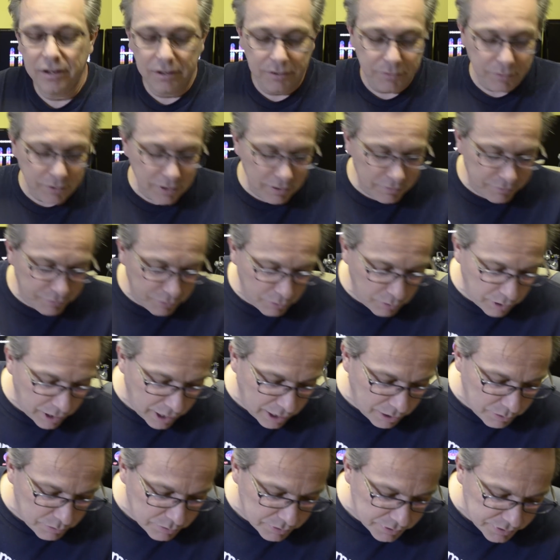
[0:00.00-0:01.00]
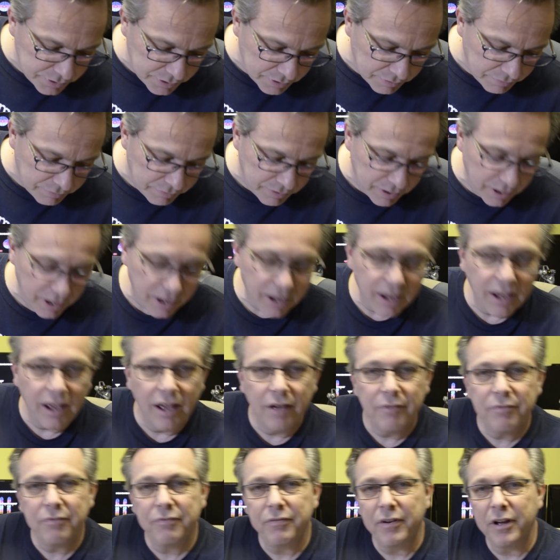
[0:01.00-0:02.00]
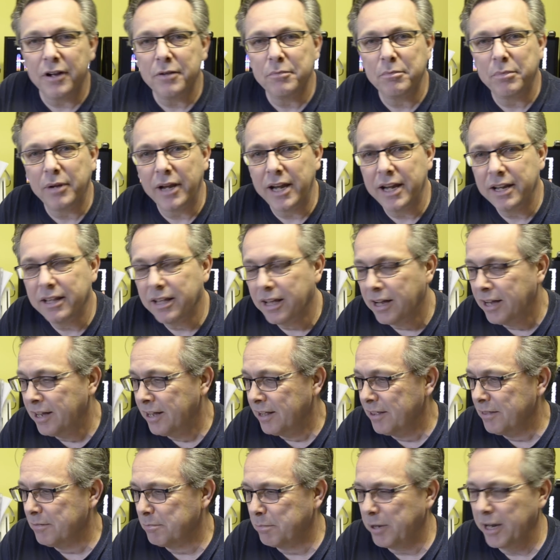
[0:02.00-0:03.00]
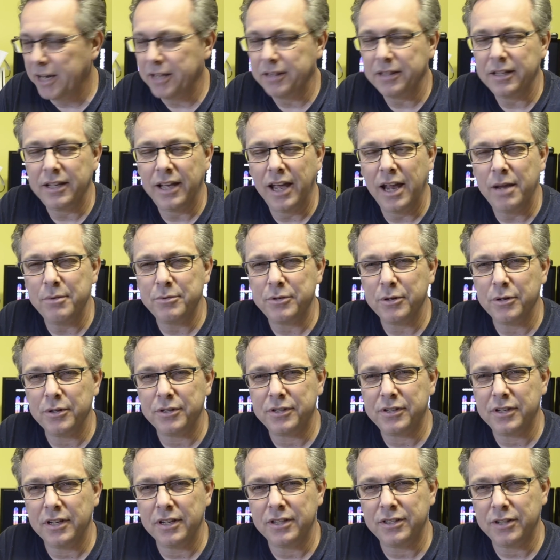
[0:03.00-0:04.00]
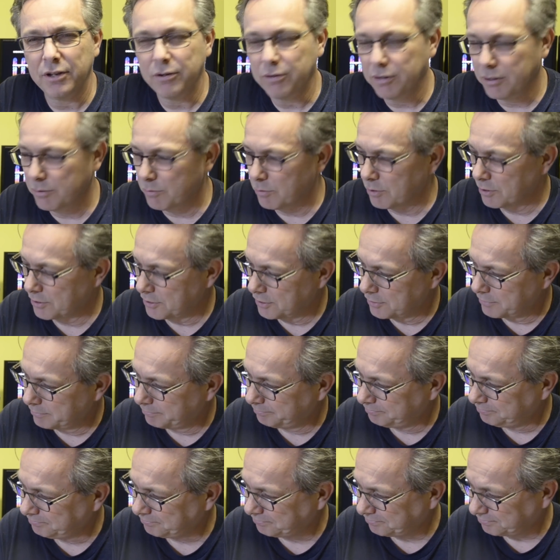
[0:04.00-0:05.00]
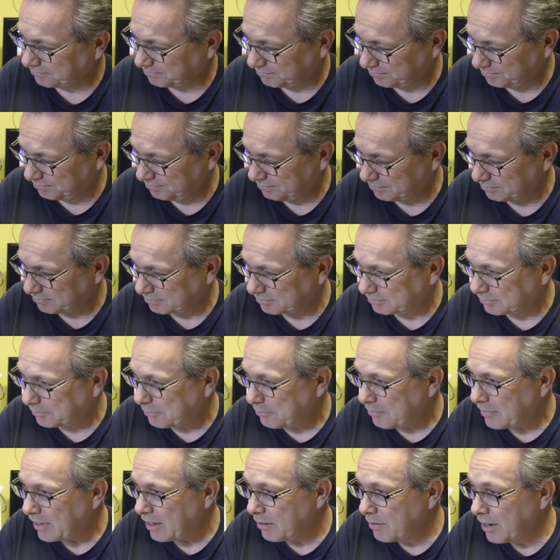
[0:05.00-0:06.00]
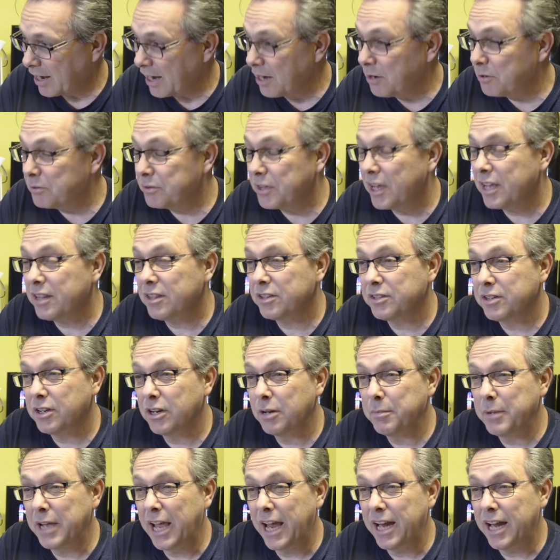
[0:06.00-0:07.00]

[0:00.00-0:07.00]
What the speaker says: 3 or 4 hours of fun playing the game, so it's totally worth it. I don't think there's going to be